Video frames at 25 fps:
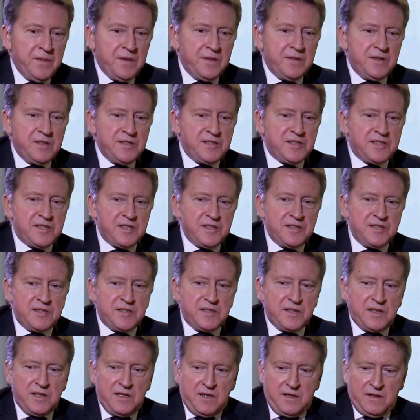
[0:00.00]
This
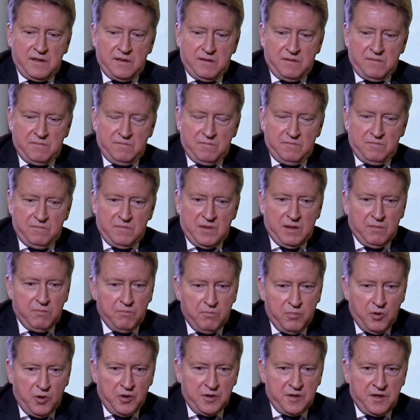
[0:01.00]
is uh, a
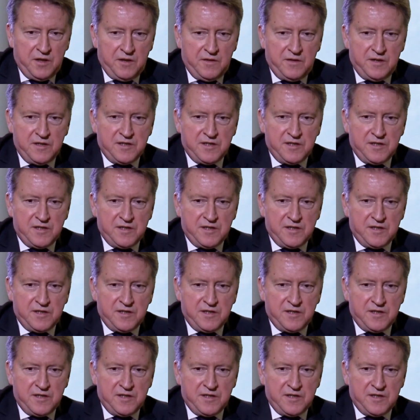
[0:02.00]
body,